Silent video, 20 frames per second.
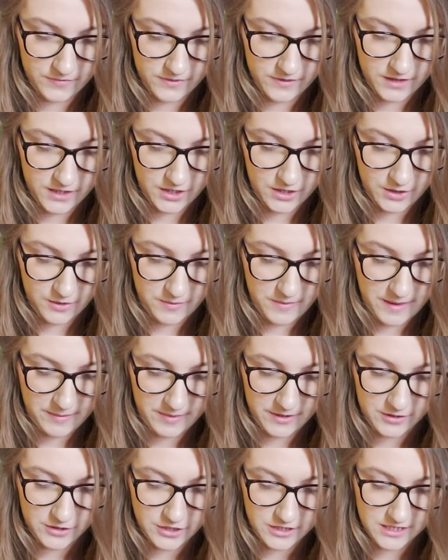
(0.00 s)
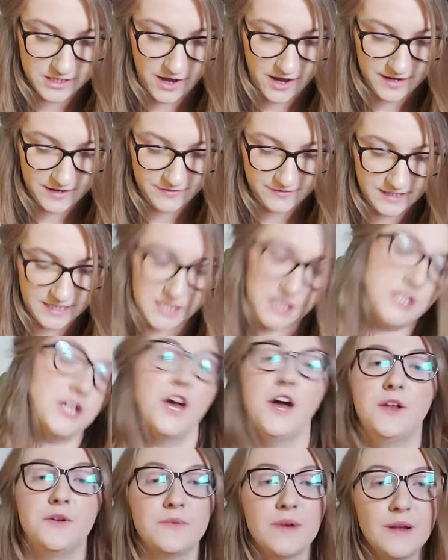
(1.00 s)
you know, maybe you just kind of need to
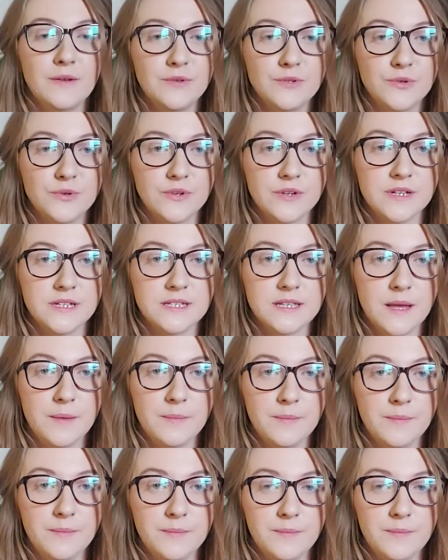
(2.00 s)
turn around, Taurus, and